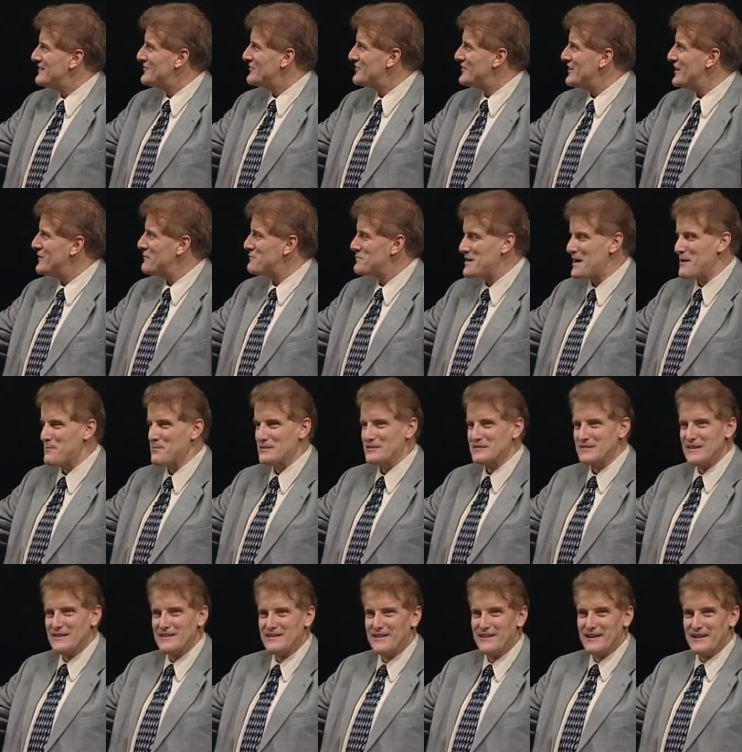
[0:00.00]
And tell
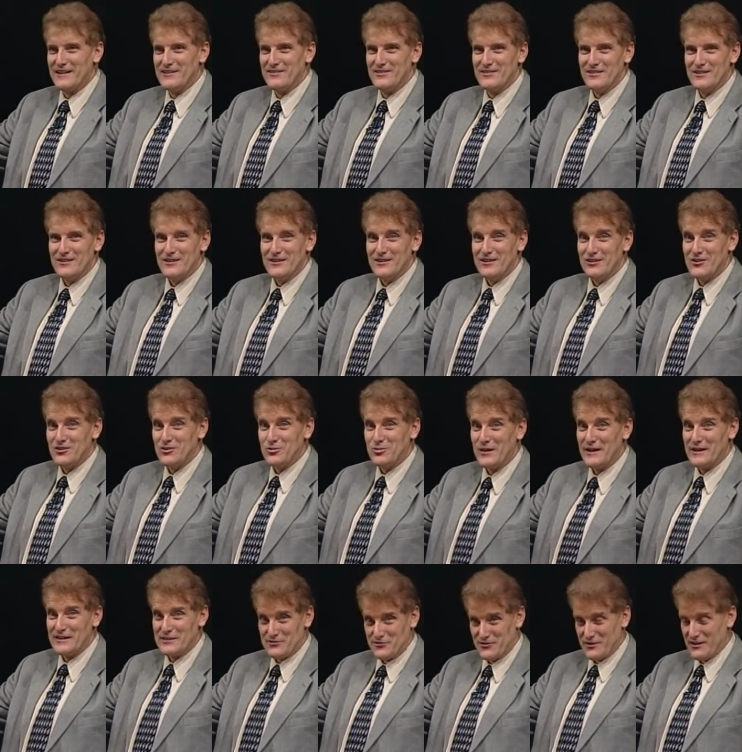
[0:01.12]
Barabbas I died
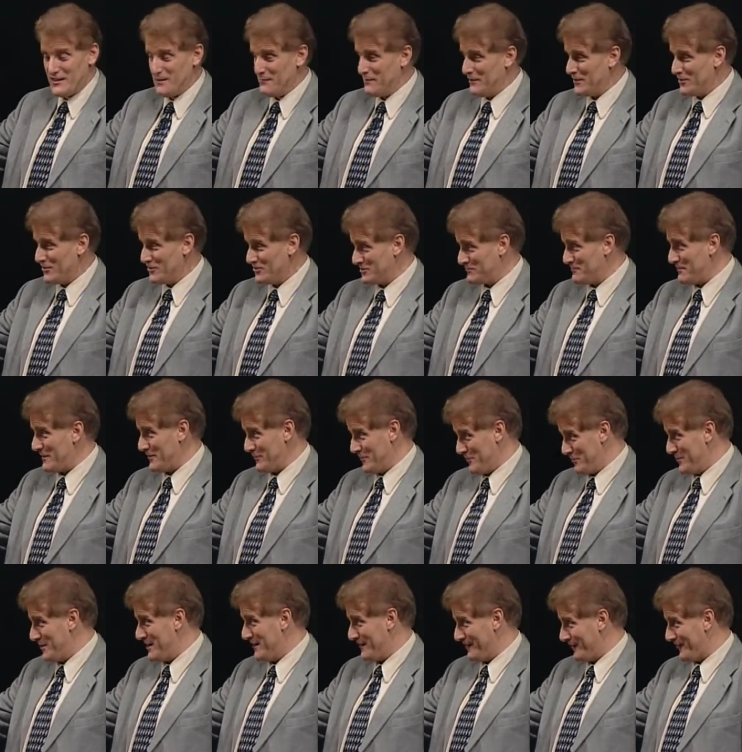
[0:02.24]
twice for him. He knows about
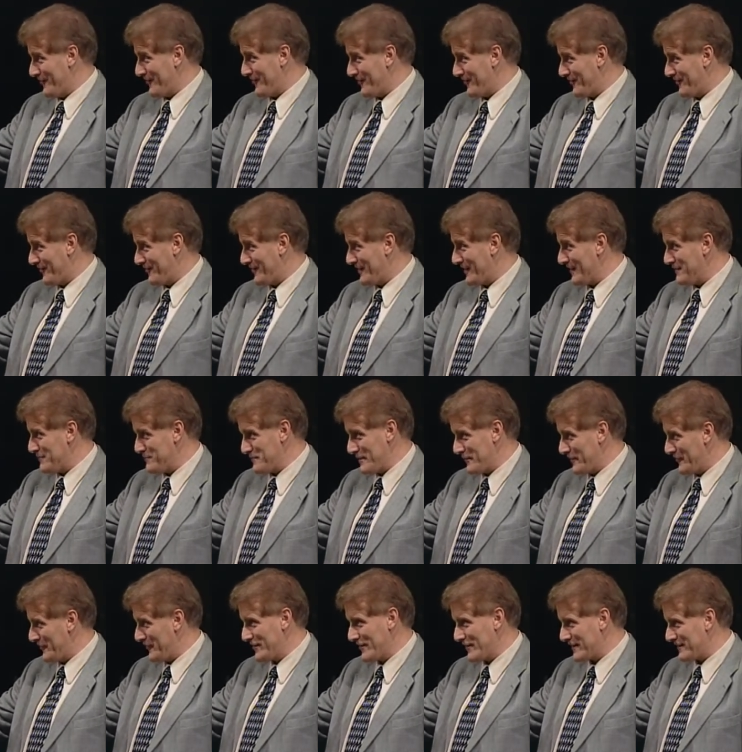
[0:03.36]
the once. Tell him
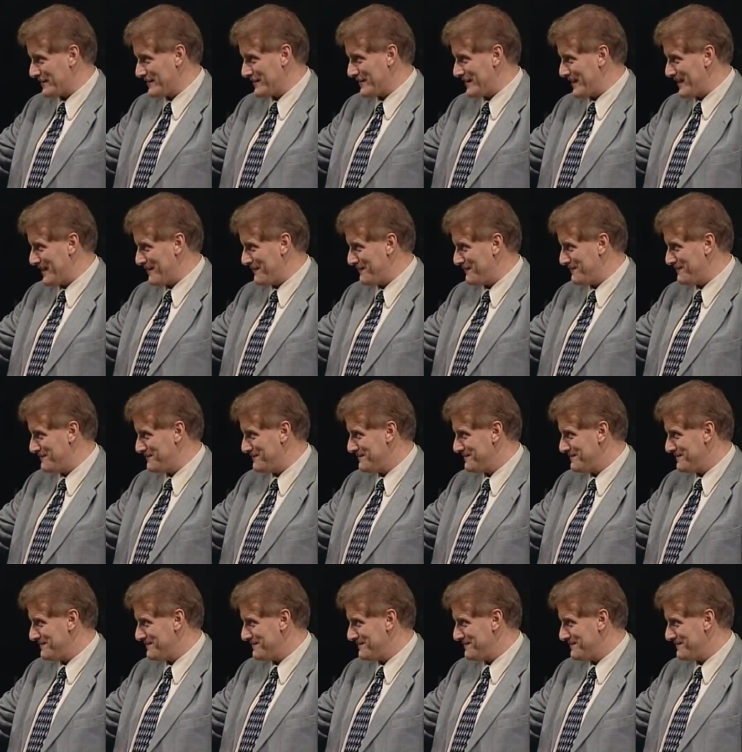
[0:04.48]
about the second time.